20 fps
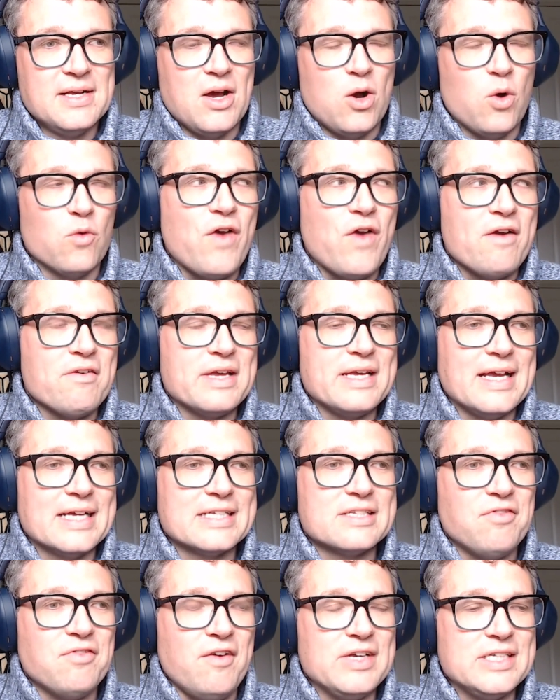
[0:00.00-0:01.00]
a
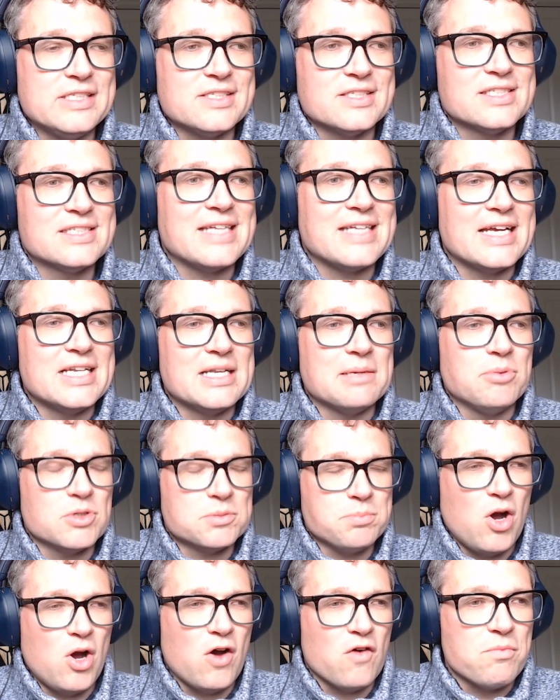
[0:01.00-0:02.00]
very sustainable. It's
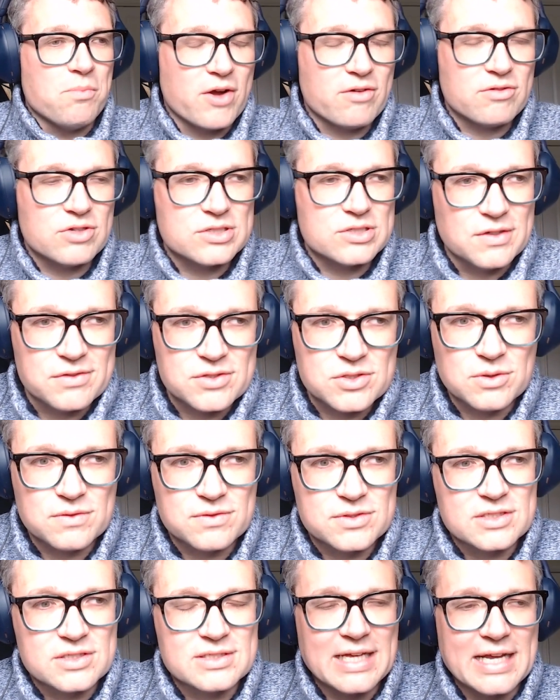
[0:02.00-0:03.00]
part of Microsoft's sort of
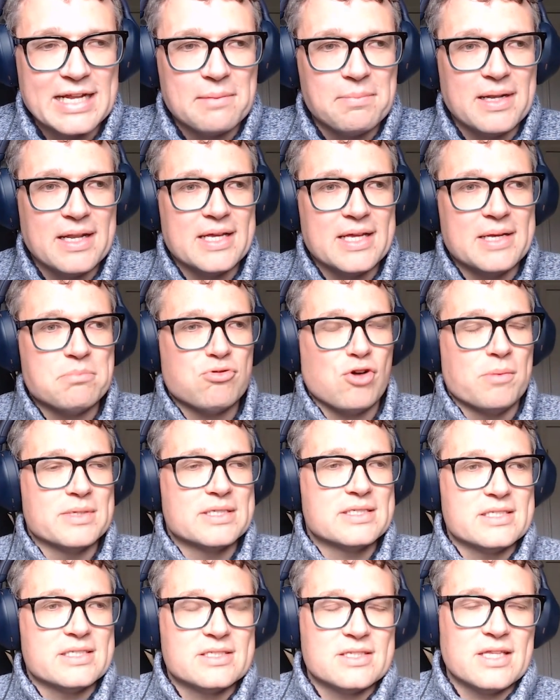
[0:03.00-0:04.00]
sustainability promises.